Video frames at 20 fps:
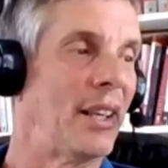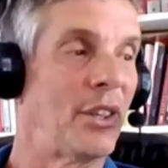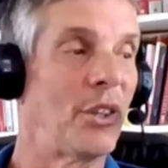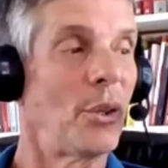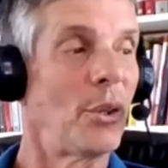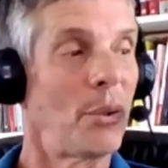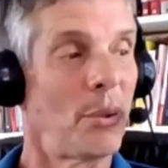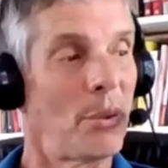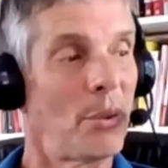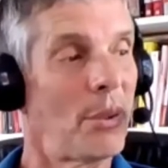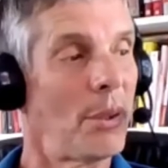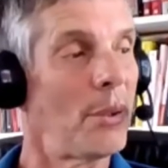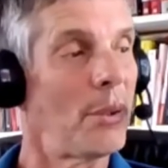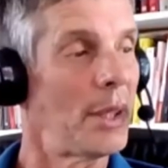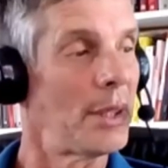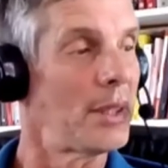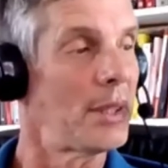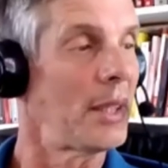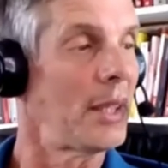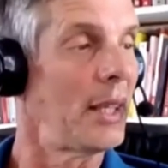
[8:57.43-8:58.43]
and you you
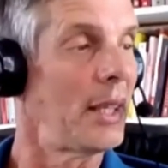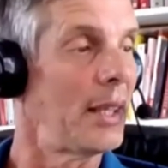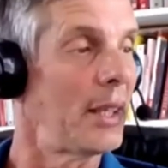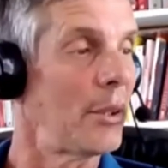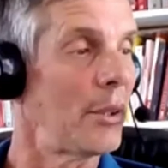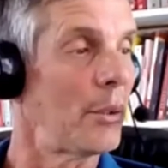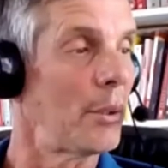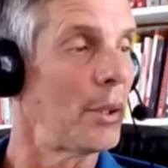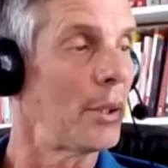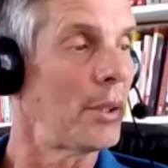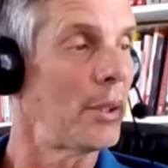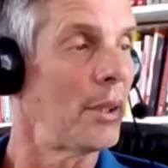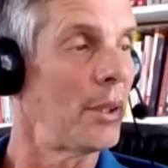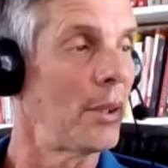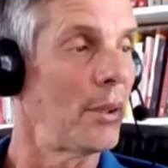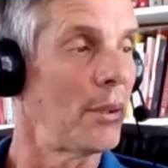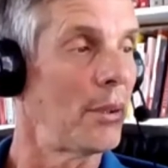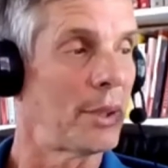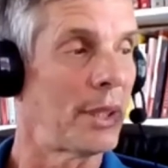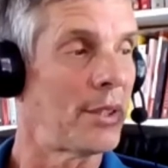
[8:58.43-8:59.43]
hit the key there with you
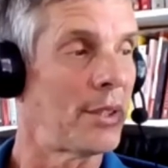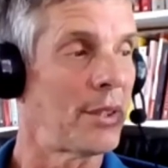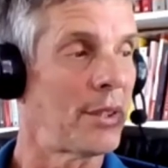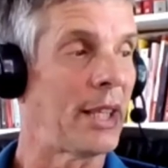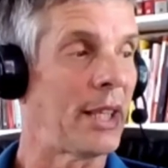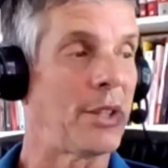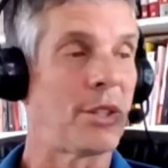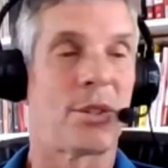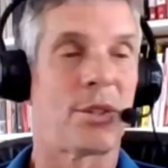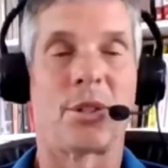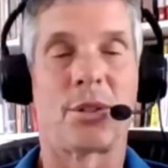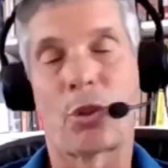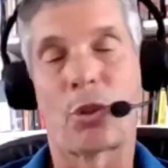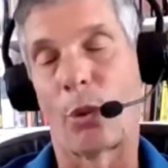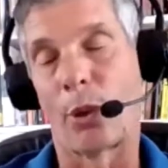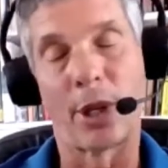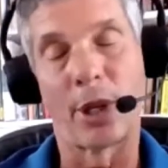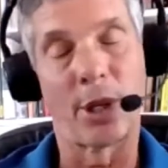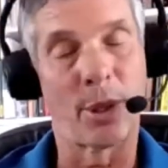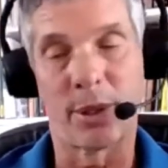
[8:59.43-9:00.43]
know that's that's the
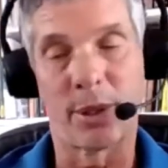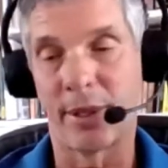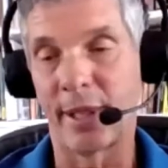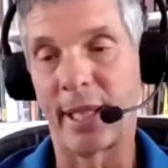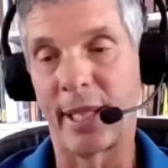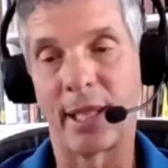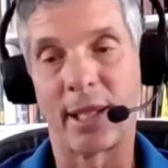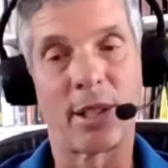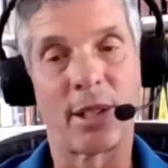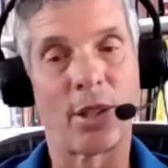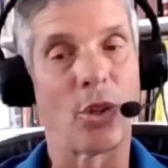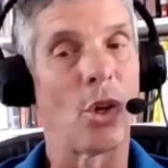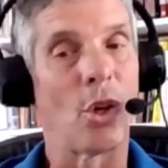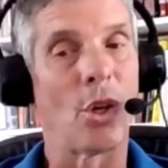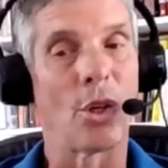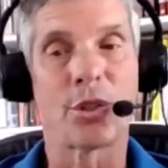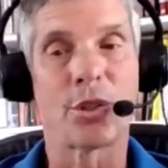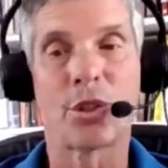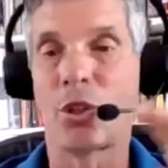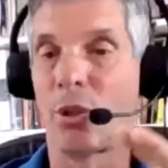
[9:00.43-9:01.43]
Toyota thinking, the
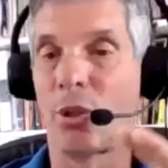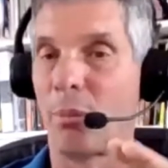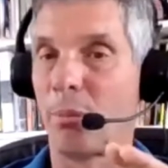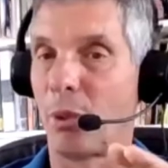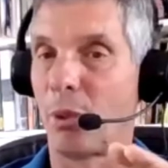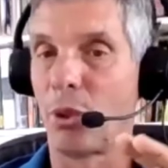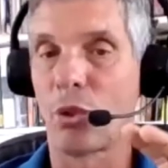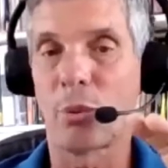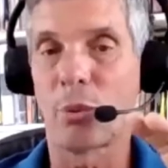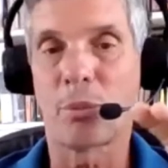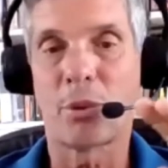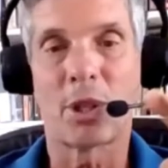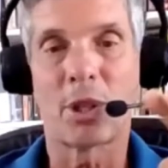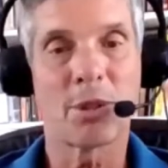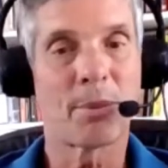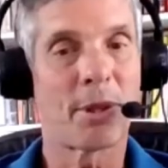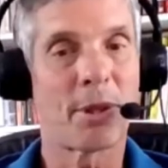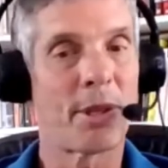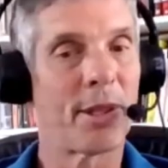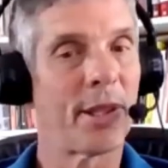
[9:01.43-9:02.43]
long term mutual
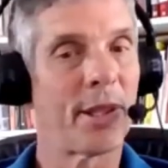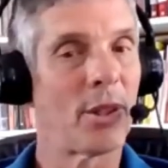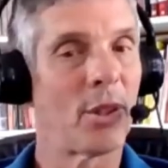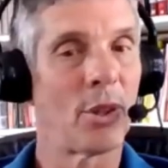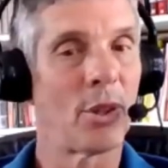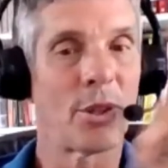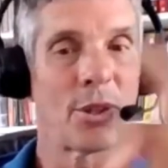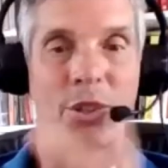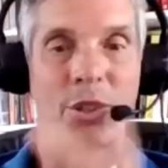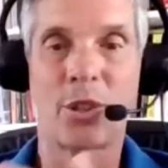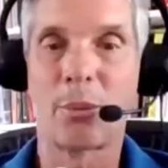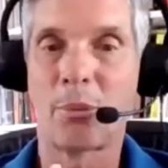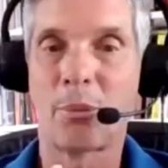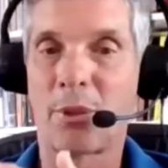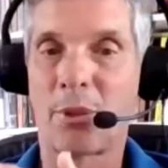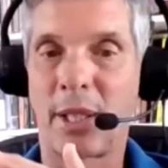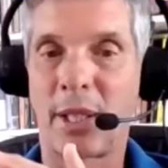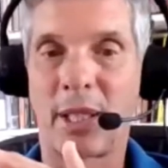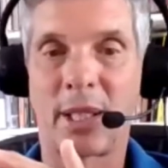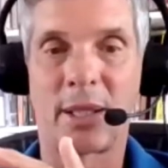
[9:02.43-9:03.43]
prosperity, the long term
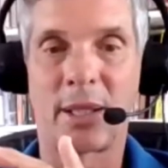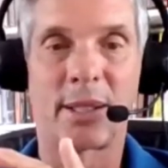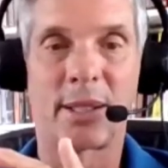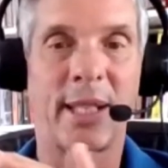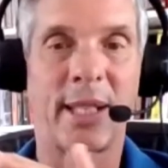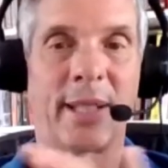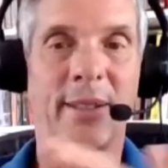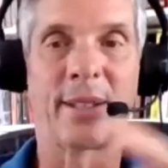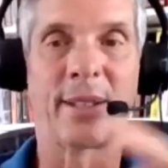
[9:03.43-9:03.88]
thinking of hey,